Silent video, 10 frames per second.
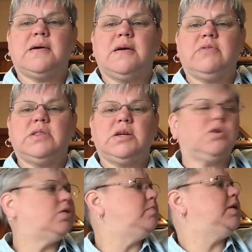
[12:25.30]
Everything
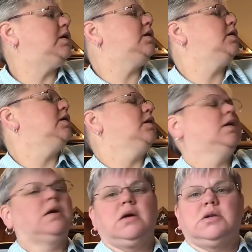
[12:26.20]
could be
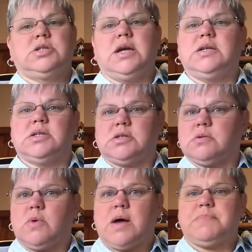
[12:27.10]
changed,
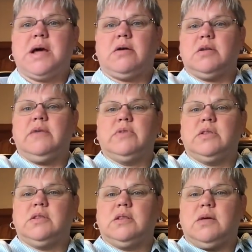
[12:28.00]
swapped out.
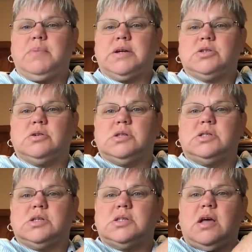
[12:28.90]
Even the picture is
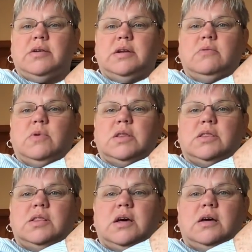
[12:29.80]
just held in
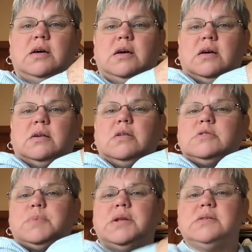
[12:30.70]
with the
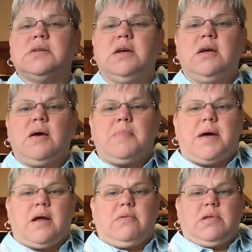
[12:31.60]
clothespins.
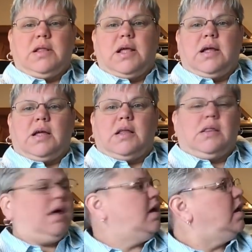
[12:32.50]
But I really like
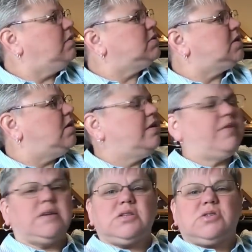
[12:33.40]
the end result of
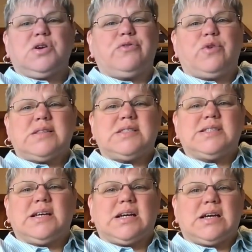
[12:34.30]
that, just sort of
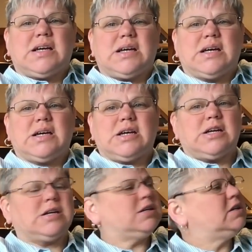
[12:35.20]
rustic
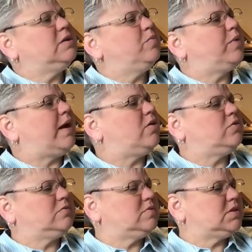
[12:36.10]

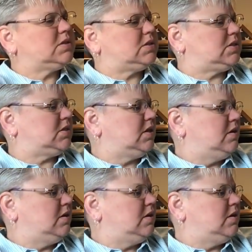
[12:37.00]
browns